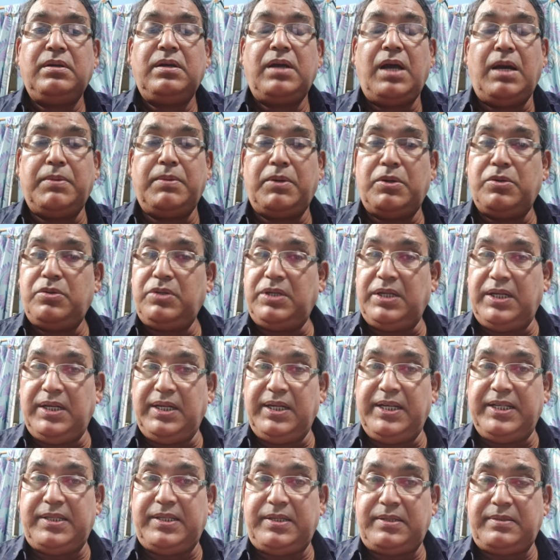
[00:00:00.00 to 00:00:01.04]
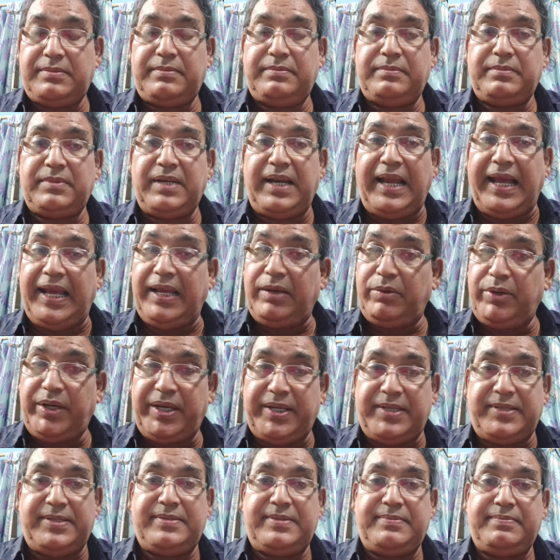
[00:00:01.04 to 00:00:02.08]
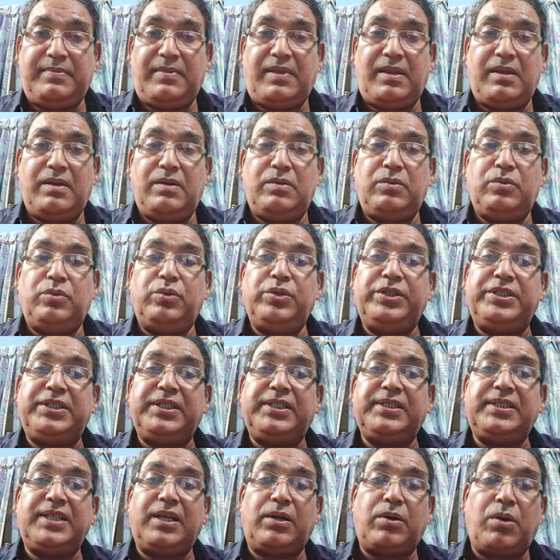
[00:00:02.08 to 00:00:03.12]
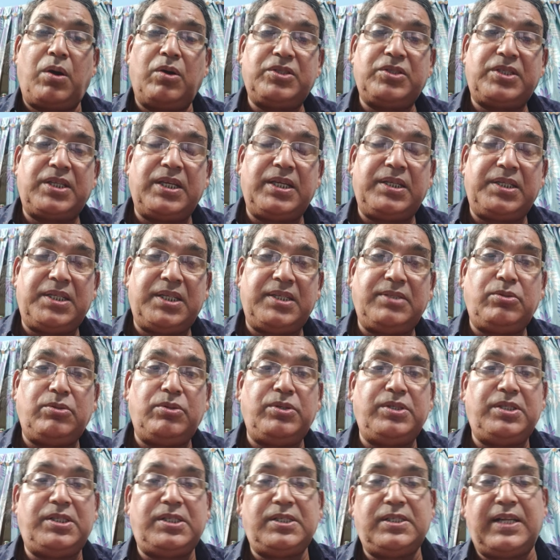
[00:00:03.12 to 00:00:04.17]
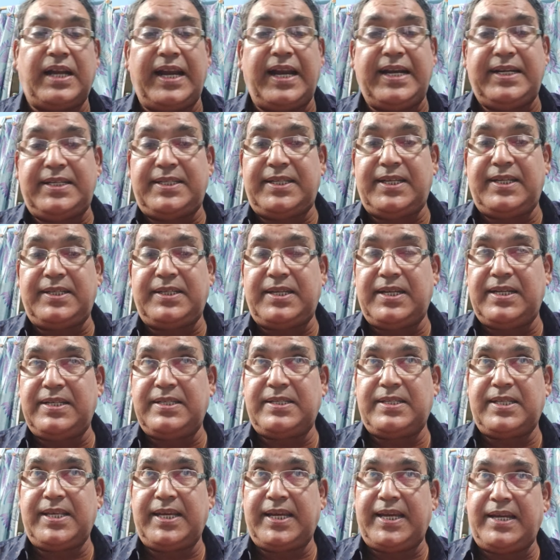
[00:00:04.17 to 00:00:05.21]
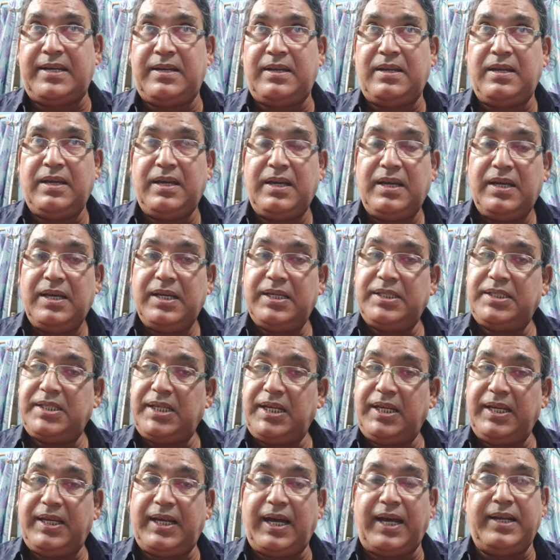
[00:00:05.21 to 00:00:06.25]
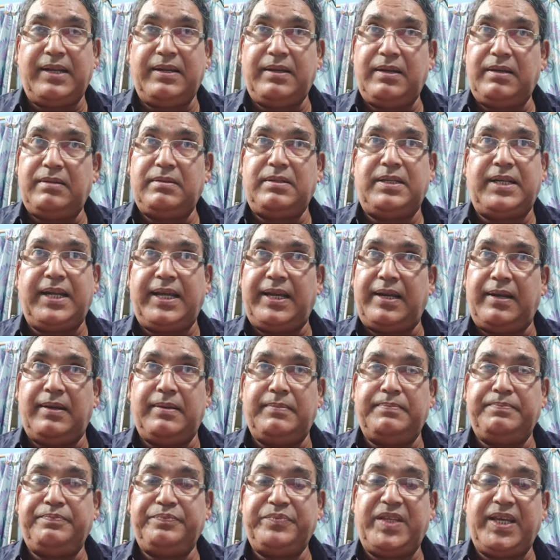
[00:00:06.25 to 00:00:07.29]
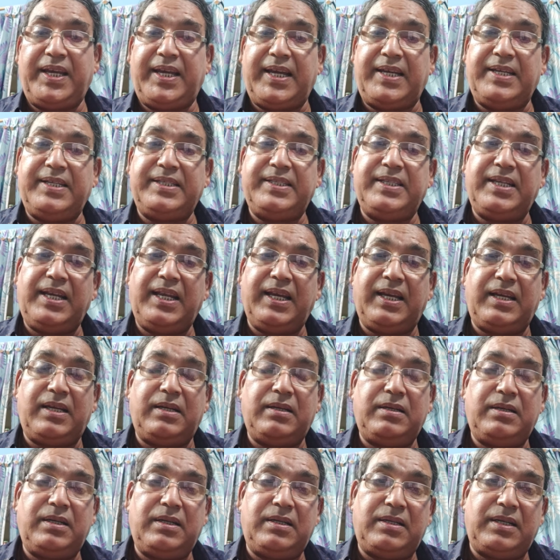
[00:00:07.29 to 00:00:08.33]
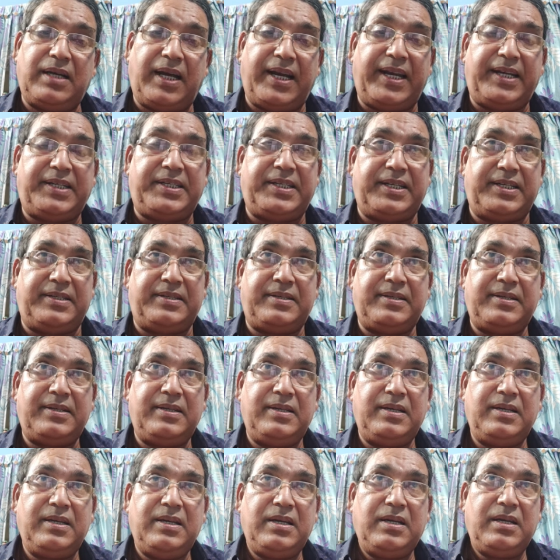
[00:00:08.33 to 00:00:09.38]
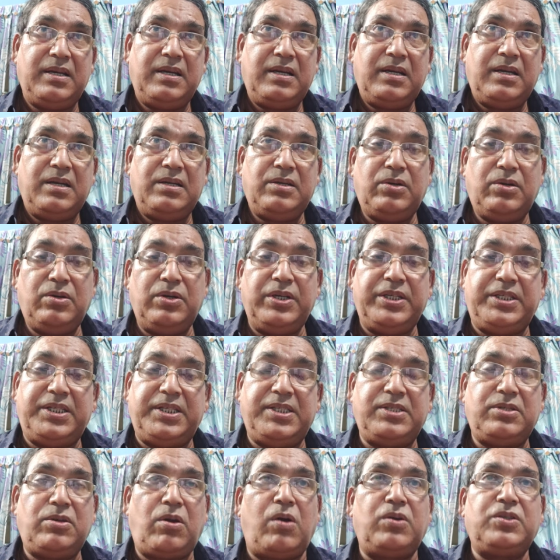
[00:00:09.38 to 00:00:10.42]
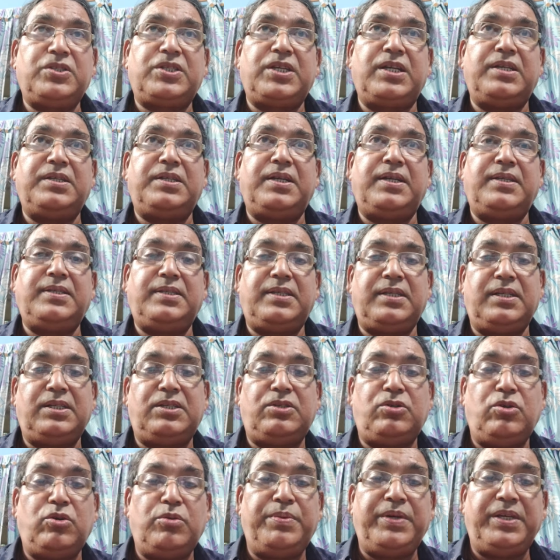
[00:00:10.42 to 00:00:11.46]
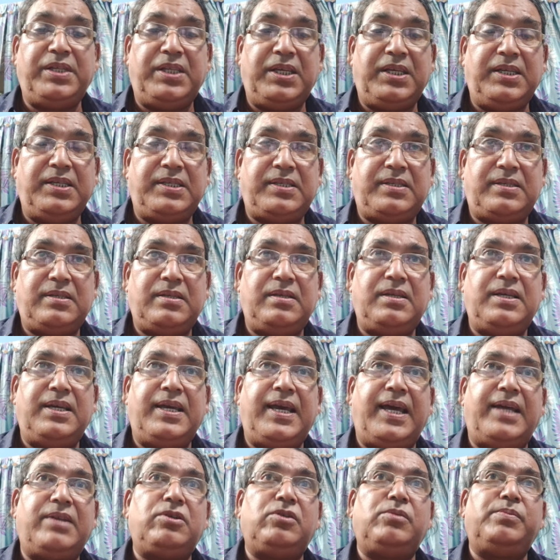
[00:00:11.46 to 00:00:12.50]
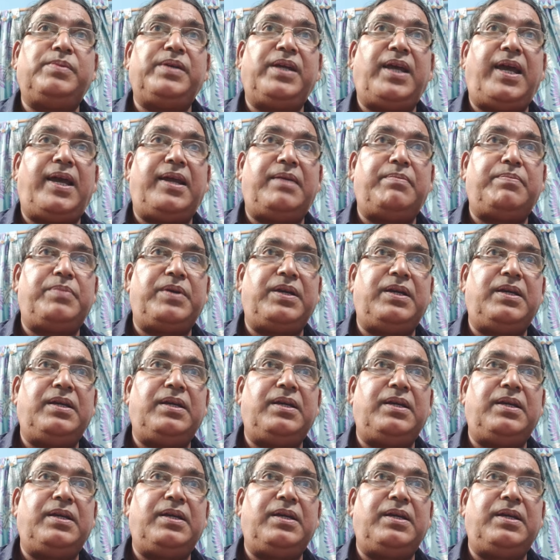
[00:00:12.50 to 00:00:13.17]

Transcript: about English language, which is the wrong sentence, which is the right sentence. They can easily tell. They can easily correct it. Oh, it is wrong sentence. It should be this. Here will be a